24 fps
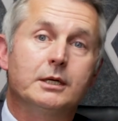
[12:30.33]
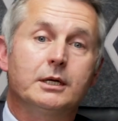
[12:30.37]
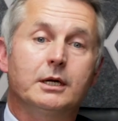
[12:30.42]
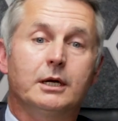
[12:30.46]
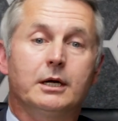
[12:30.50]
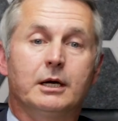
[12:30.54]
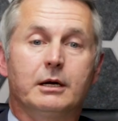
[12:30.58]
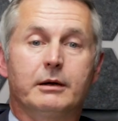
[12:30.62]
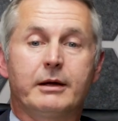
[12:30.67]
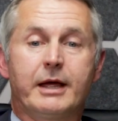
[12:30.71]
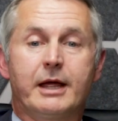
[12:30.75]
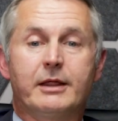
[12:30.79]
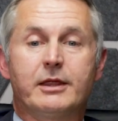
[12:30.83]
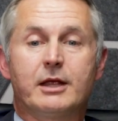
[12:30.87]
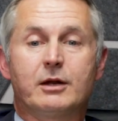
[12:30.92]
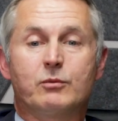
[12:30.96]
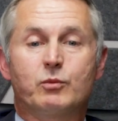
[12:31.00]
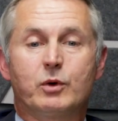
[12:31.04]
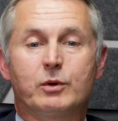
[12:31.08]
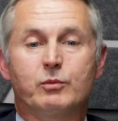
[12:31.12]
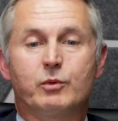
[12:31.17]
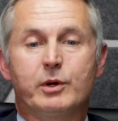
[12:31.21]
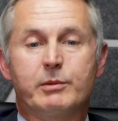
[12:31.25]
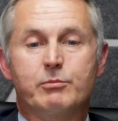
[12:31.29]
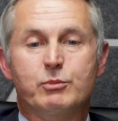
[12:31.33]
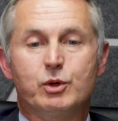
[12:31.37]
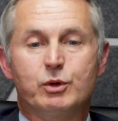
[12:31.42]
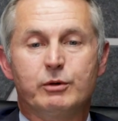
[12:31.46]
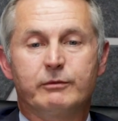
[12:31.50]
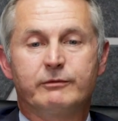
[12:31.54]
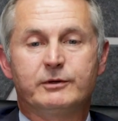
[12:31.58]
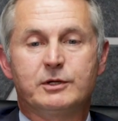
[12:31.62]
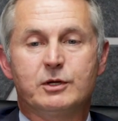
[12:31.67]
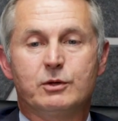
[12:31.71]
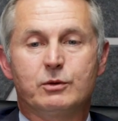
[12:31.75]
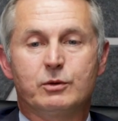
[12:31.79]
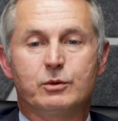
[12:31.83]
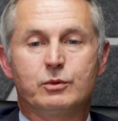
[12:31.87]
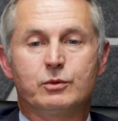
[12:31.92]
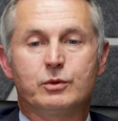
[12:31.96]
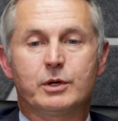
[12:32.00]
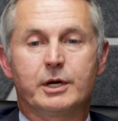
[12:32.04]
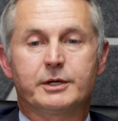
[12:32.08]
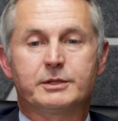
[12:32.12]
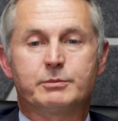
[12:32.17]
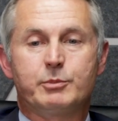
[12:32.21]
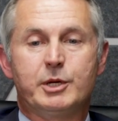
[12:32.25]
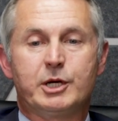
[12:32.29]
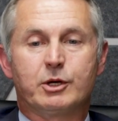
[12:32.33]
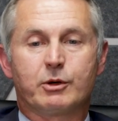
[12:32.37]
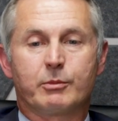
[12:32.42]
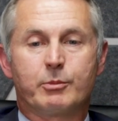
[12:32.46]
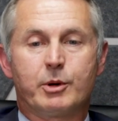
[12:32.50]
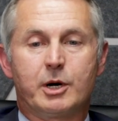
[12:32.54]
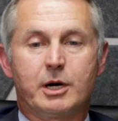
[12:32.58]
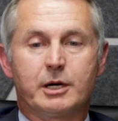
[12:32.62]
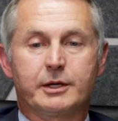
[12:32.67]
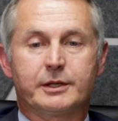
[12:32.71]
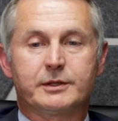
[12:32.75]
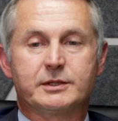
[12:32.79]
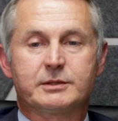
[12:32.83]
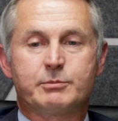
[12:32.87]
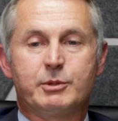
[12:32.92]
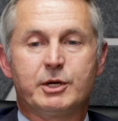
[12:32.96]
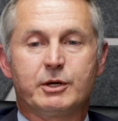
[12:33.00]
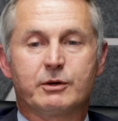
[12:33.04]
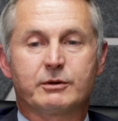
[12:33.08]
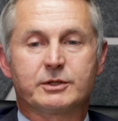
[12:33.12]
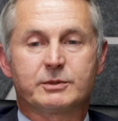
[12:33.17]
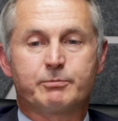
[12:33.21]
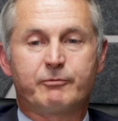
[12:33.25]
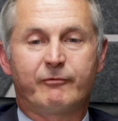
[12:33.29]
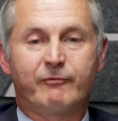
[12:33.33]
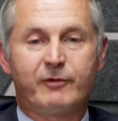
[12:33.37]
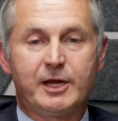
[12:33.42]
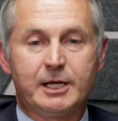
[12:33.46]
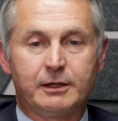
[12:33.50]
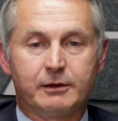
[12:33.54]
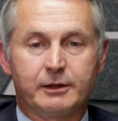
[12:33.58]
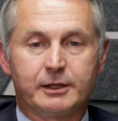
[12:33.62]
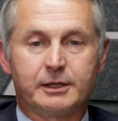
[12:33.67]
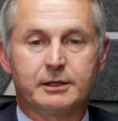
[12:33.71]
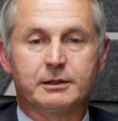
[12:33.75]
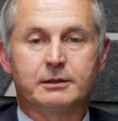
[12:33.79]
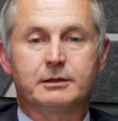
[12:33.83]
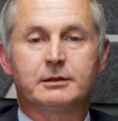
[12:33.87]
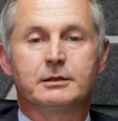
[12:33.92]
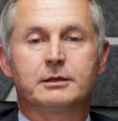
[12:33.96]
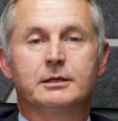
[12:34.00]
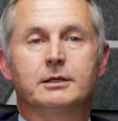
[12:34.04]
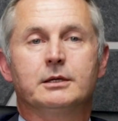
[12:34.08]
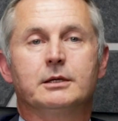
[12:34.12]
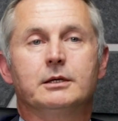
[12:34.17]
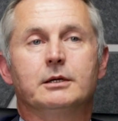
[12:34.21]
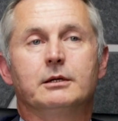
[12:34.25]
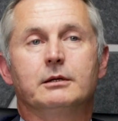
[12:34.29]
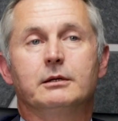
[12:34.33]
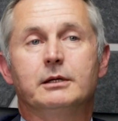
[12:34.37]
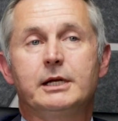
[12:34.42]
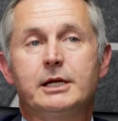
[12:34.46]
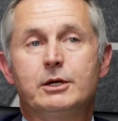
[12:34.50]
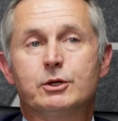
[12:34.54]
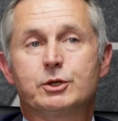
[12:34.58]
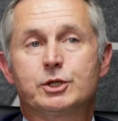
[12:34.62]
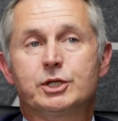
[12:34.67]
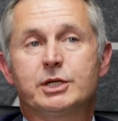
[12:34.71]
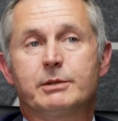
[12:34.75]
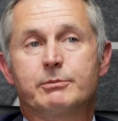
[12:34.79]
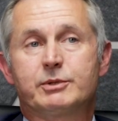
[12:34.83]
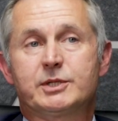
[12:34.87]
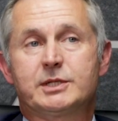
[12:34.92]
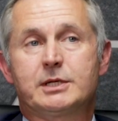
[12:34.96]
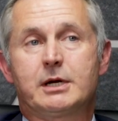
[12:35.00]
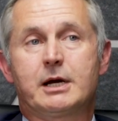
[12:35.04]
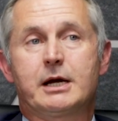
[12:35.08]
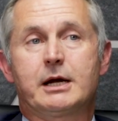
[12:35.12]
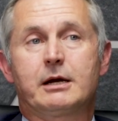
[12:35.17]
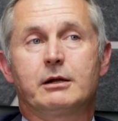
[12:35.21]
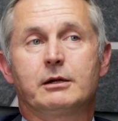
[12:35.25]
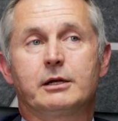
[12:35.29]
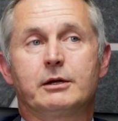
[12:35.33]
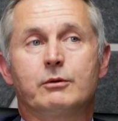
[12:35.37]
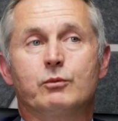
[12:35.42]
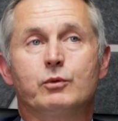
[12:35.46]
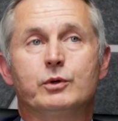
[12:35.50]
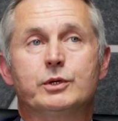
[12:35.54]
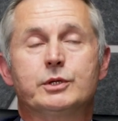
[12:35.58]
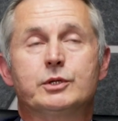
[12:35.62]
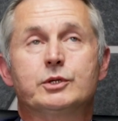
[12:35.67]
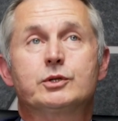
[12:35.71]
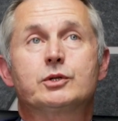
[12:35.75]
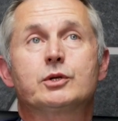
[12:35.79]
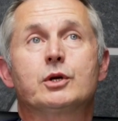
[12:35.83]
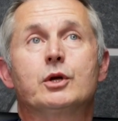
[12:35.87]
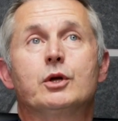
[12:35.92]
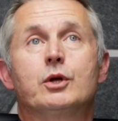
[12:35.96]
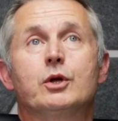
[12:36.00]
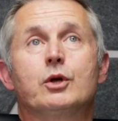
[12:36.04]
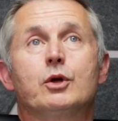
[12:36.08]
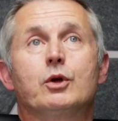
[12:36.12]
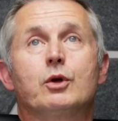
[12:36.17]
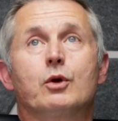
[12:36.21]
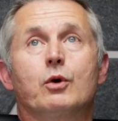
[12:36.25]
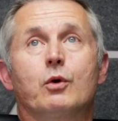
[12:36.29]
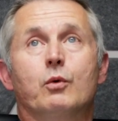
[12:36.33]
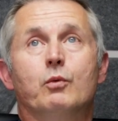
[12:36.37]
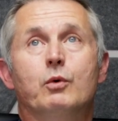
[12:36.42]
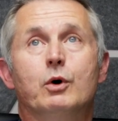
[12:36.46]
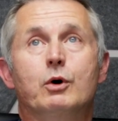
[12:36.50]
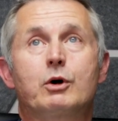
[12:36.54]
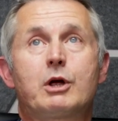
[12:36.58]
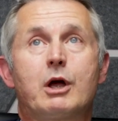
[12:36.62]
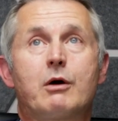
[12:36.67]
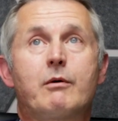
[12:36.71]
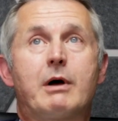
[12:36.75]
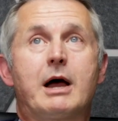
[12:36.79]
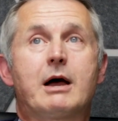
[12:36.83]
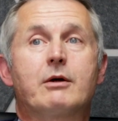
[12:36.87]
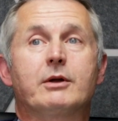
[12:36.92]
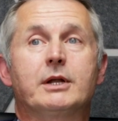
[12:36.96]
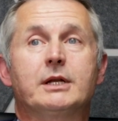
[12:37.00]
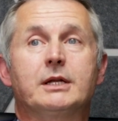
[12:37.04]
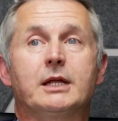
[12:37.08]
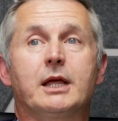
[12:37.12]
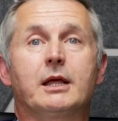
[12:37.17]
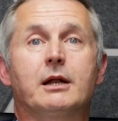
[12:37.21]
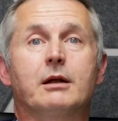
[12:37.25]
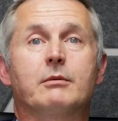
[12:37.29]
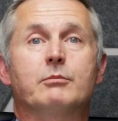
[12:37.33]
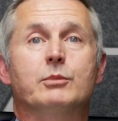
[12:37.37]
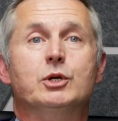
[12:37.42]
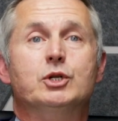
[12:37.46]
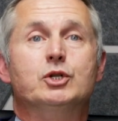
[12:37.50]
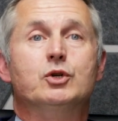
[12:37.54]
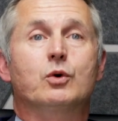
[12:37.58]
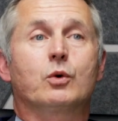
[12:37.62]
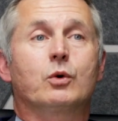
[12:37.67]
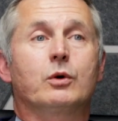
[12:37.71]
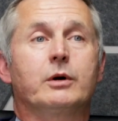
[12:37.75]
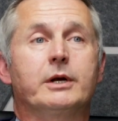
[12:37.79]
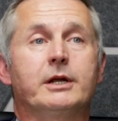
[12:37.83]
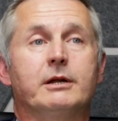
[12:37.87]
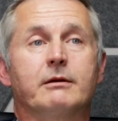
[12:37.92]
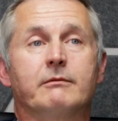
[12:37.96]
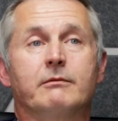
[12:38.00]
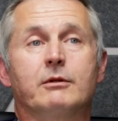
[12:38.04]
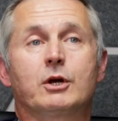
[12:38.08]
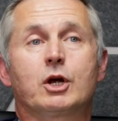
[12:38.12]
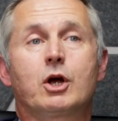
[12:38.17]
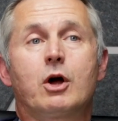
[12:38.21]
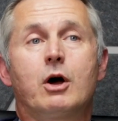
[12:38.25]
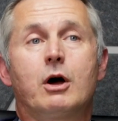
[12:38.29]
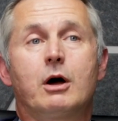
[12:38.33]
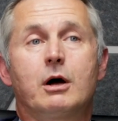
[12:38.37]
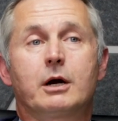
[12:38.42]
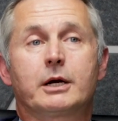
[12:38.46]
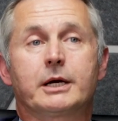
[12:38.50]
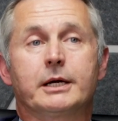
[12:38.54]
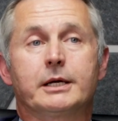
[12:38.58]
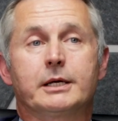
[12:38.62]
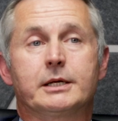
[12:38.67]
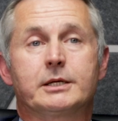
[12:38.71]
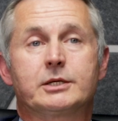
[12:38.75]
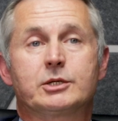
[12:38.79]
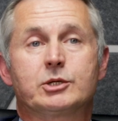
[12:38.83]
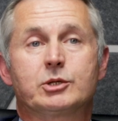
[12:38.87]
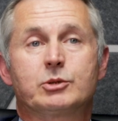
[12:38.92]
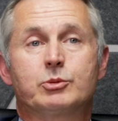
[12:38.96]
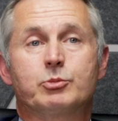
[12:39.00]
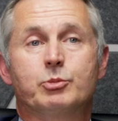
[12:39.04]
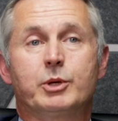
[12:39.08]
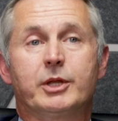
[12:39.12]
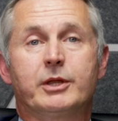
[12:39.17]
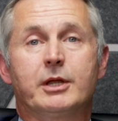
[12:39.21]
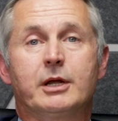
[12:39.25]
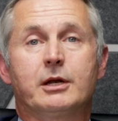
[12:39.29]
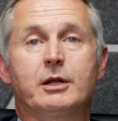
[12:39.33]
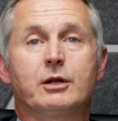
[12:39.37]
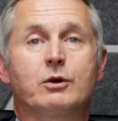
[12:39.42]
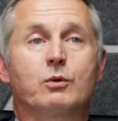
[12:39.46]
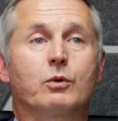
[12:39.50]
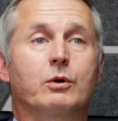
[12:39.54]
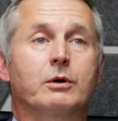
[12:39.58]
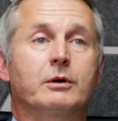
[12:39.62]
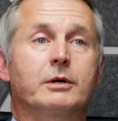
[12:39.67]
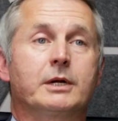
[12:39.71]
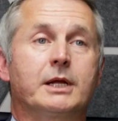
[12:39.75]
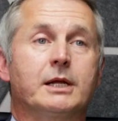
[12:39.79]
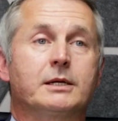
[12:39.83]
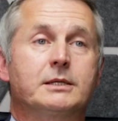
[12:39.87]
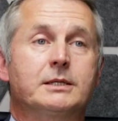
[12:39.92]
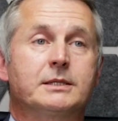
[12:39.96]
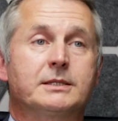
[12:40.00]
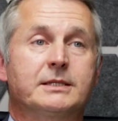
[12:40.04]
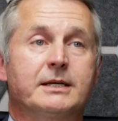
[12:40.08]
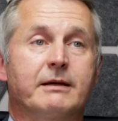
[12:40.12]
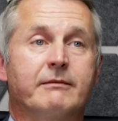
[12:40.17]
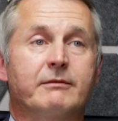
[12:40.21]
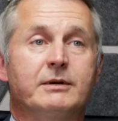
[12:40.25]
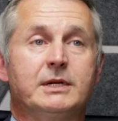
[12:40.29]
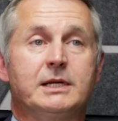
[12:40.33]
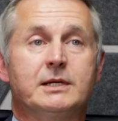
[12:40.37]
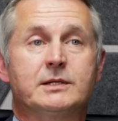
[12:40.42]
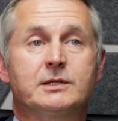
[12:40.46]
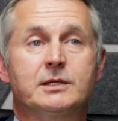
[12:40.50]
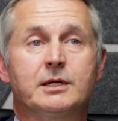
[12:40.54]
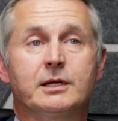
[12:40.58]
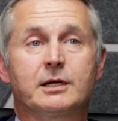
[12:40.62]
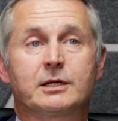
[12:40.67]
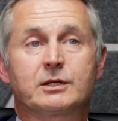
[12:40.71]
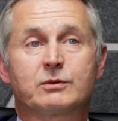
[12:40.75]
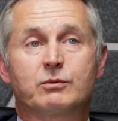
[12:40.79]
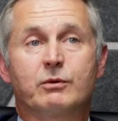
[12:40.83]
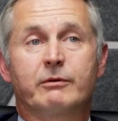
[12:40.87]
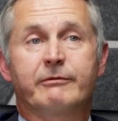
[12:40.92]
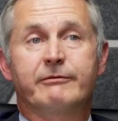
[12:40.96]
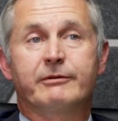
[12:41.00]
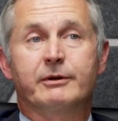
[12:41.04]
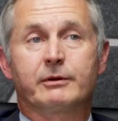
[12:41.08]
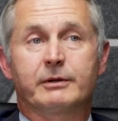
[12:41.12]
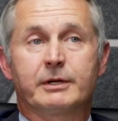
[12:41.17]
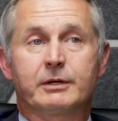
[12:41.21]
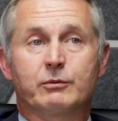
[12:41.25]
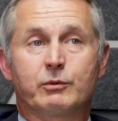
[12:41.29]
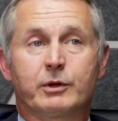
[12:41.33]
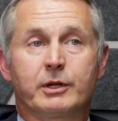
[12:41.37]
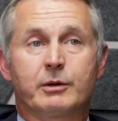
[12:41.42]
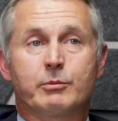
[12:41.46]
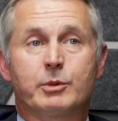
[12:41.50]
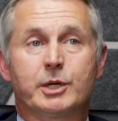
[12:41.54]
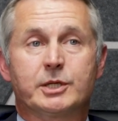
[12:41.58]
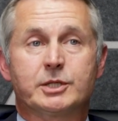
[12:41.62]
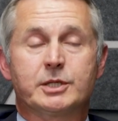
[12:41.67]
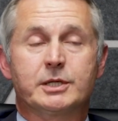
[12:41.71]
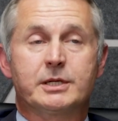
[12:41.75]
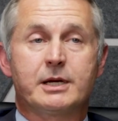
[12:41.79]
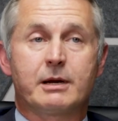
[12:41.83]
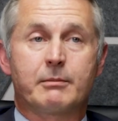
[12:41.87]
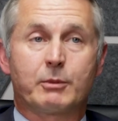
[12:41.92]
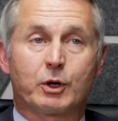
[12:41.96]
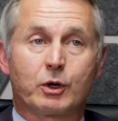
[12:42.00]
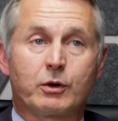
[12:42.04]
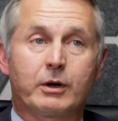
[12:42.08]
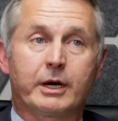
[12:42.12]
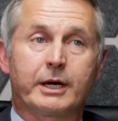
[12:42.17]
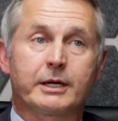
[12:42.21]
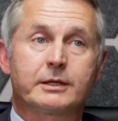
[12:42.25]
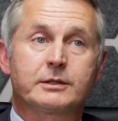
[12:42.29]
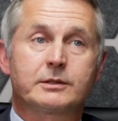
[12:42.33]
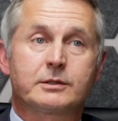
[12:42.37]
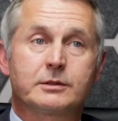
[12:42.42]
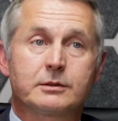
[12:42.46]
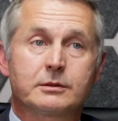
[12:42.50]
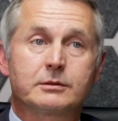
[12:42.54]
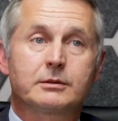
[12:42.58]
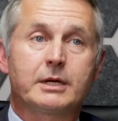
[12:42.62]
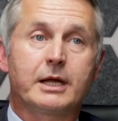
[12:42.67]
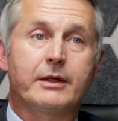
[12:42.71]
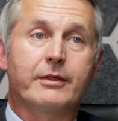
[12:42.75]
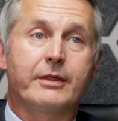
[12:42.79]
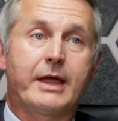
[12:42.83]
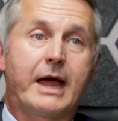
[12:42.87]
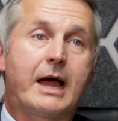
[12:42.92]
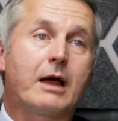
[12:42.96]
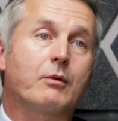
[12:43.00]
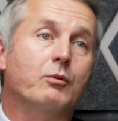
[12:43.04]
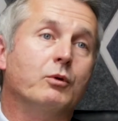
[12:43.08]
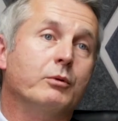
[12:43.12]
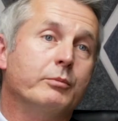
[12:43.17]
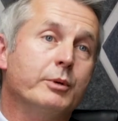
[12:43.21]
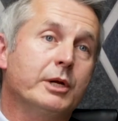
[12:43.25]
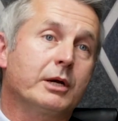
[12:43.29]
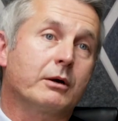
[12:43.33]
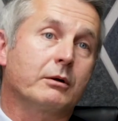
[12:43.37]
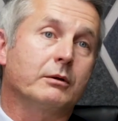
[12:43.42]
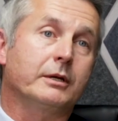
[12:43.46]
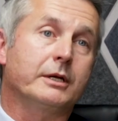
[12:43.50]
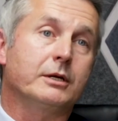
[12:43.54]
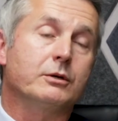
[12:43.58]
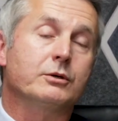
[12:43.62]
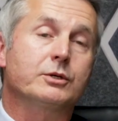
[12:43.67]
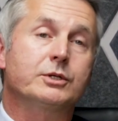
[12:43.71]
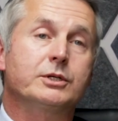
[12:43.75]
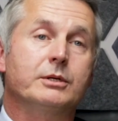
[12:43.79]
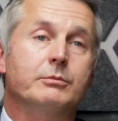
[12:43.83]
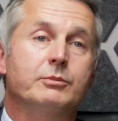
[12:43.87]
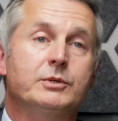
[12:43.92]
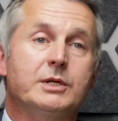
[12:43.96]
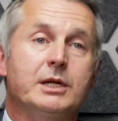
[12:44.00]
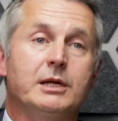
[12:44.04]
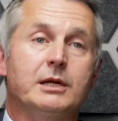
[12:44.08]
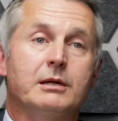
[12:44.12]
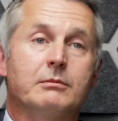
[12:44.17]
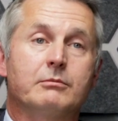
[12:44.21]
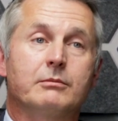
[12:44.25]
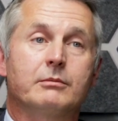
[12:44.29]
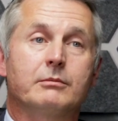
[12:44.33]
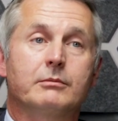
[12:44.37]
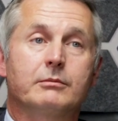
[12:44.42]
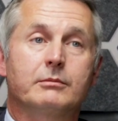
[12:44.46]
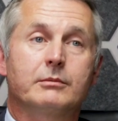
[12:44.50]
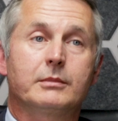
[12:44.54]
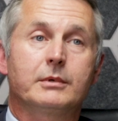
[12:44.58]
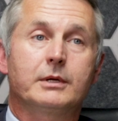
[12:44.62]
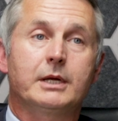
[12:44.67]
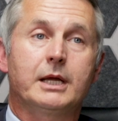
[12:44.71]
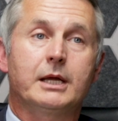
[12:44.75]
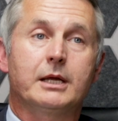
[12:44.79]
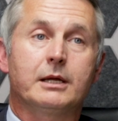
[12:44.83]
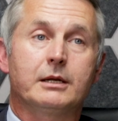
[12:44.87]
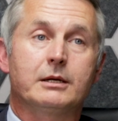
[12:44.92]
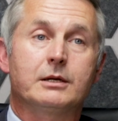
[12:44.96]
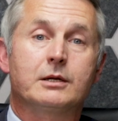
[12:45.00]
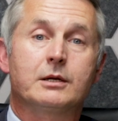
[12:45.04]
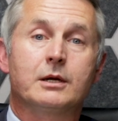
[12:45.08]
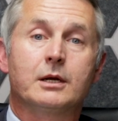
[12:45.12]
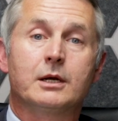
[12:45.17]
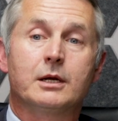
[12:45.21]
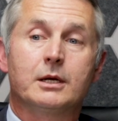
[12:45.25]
And then when we moved to a Speaker Bond and Speaker Spielin leadership style, it was, we'll go out and get a majority of the caucus, but then in order to get to 76, we'll fill in with a bunch of Democrats, and that will be our leadership team. And